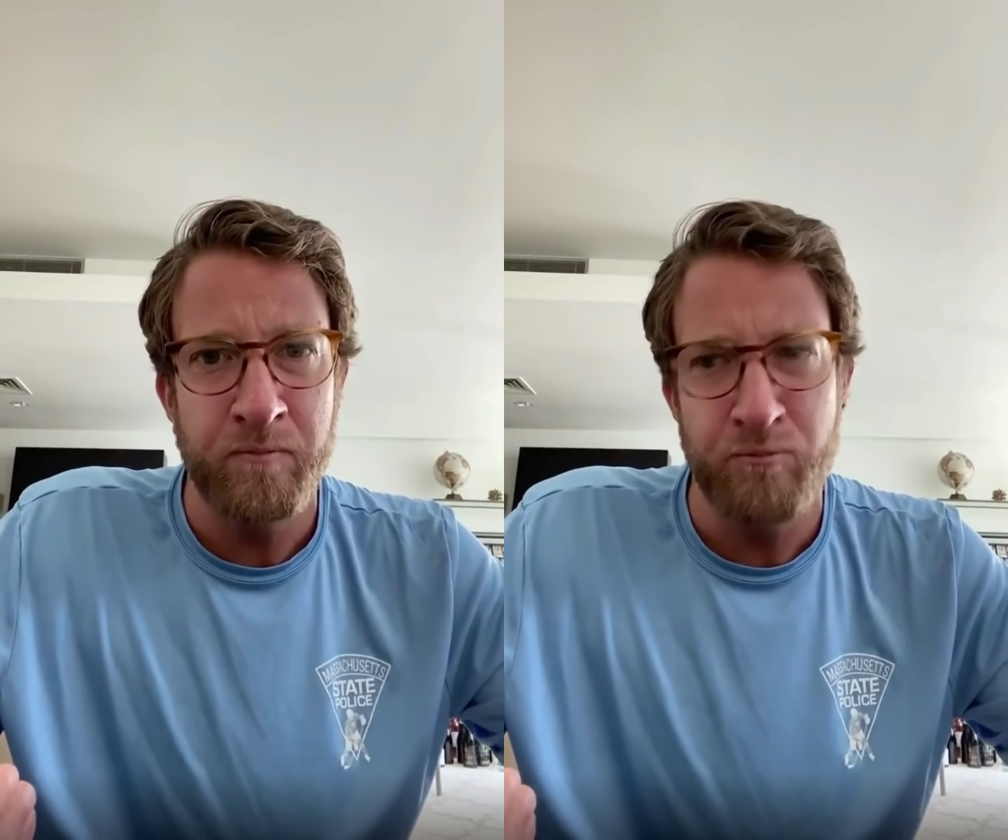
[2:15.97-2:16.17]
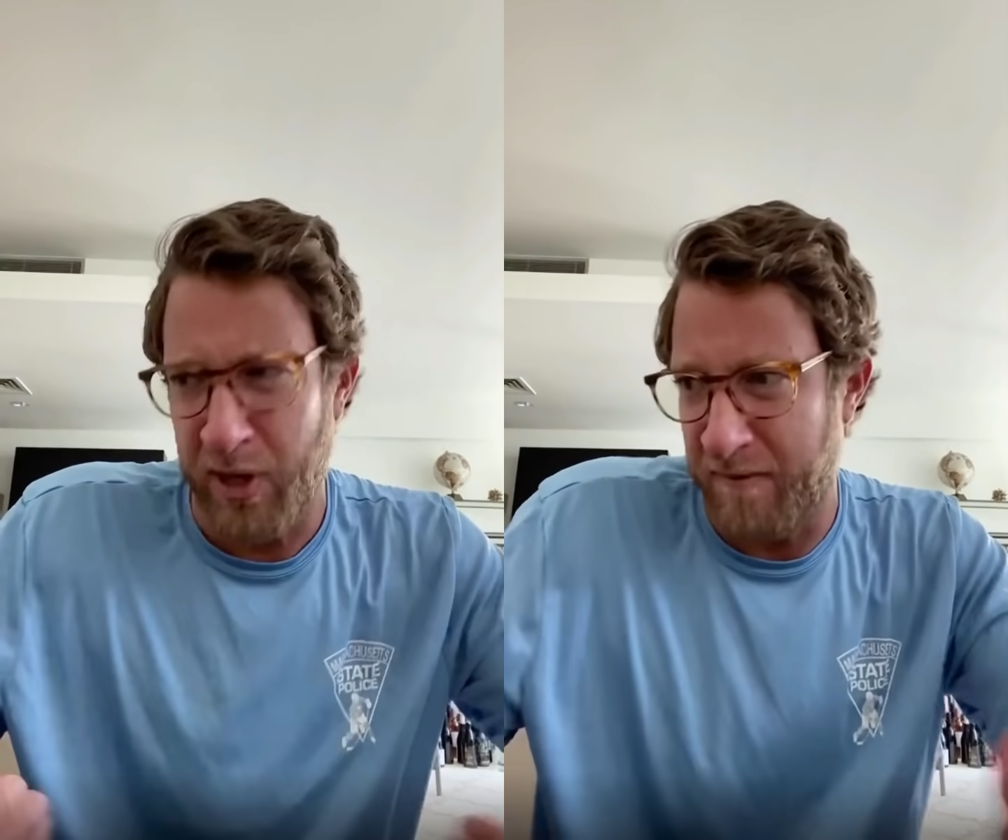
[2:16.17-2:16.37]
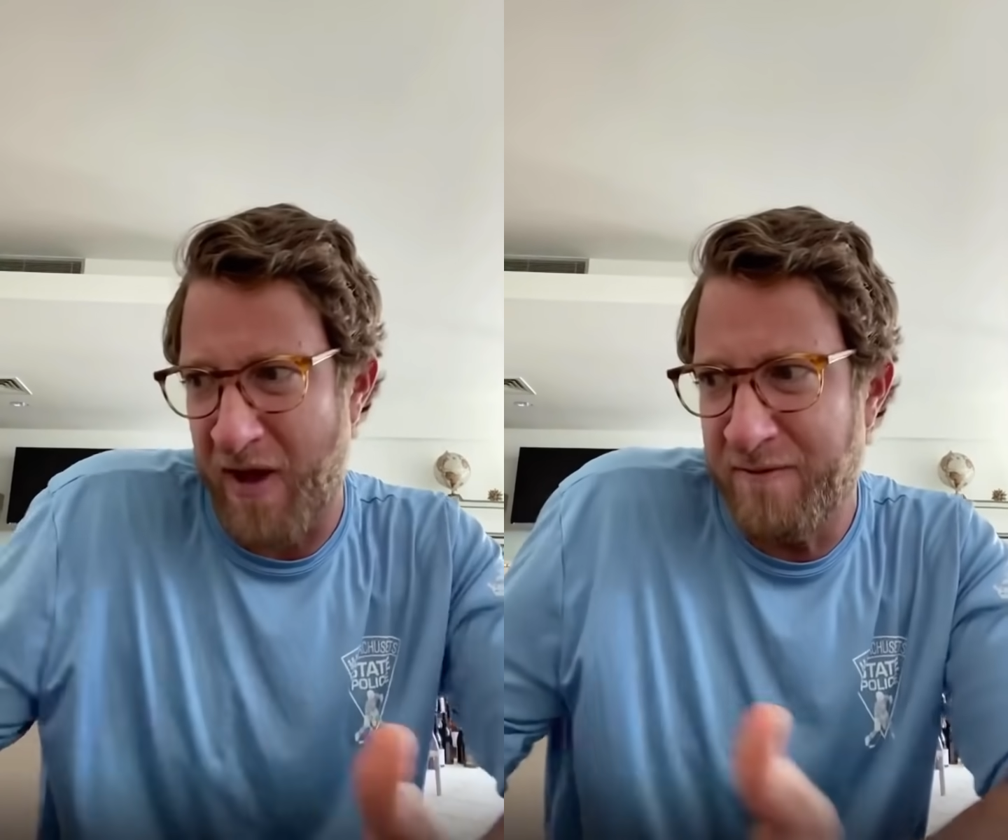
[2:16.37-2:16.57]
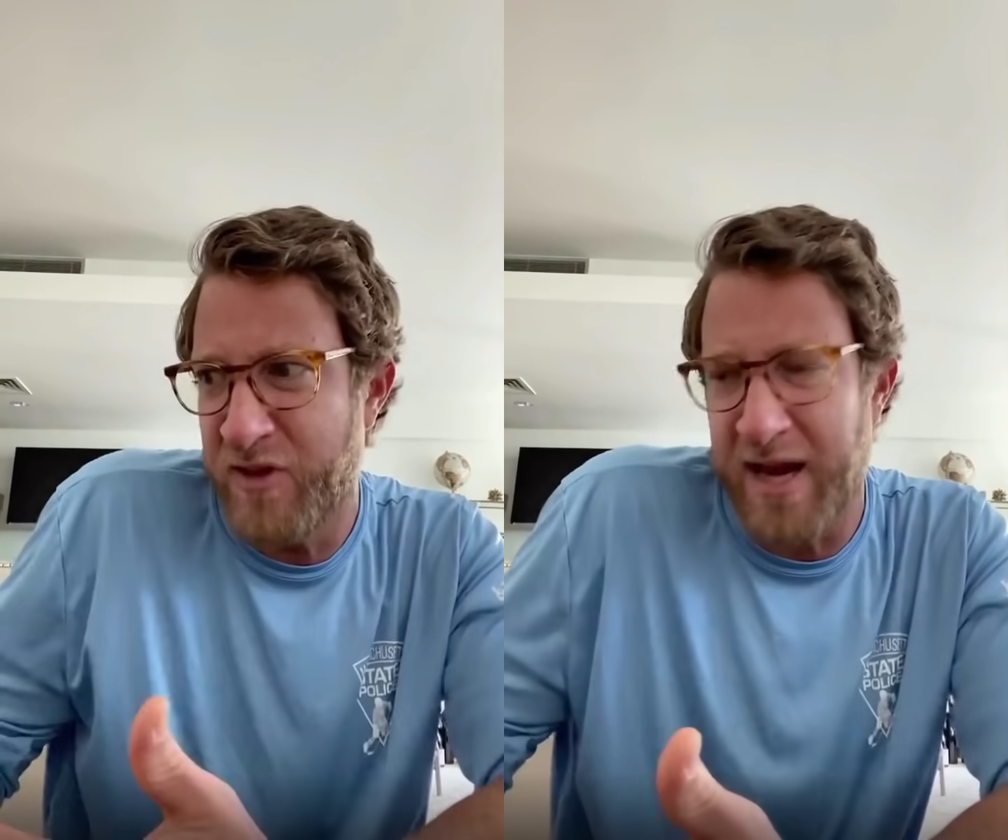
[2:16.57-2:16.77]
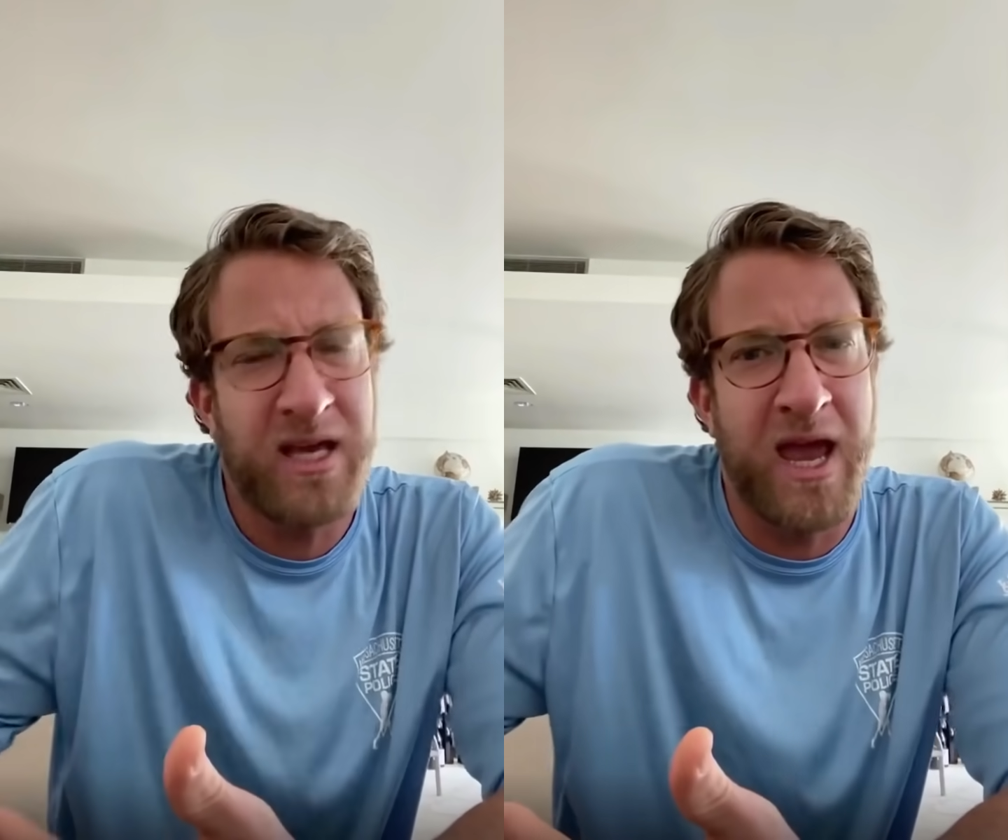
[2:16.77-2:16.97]
But if I've
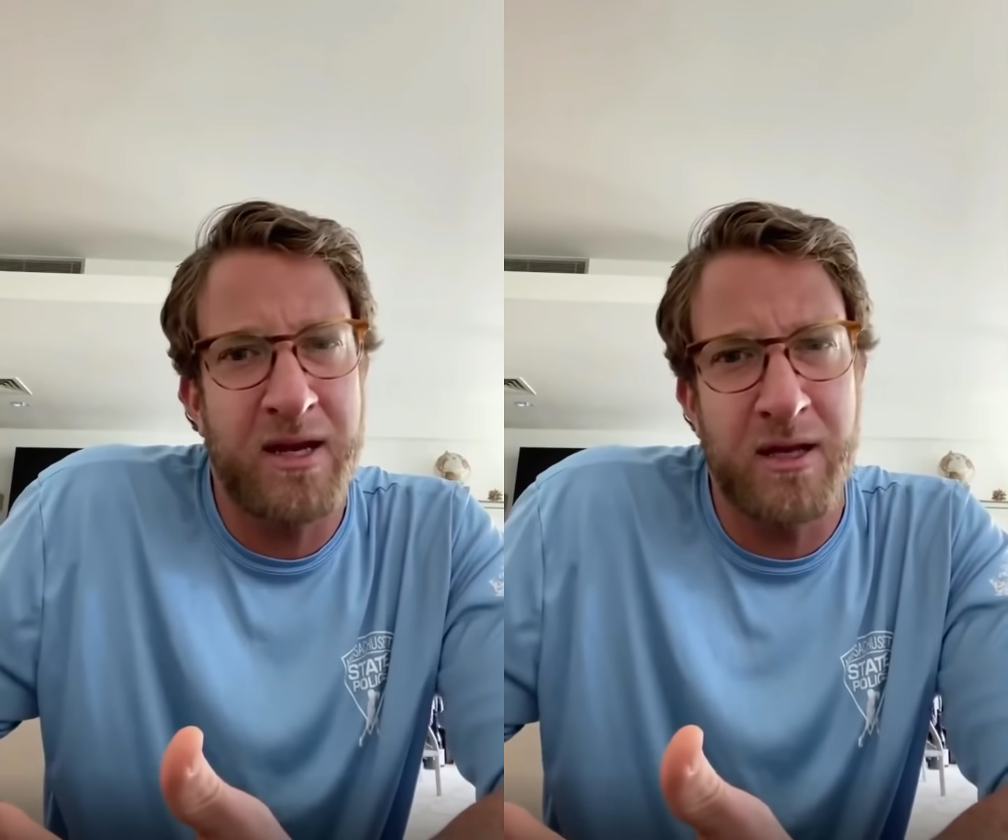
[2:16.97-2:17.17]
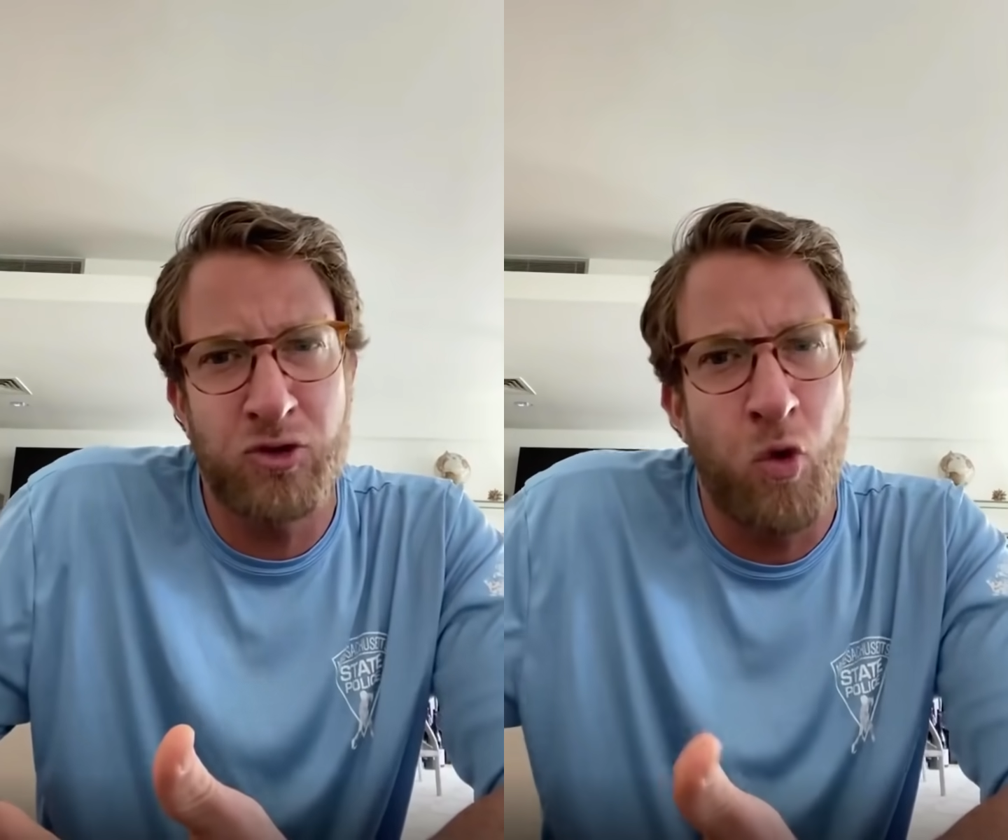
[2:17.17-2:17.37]
dedicated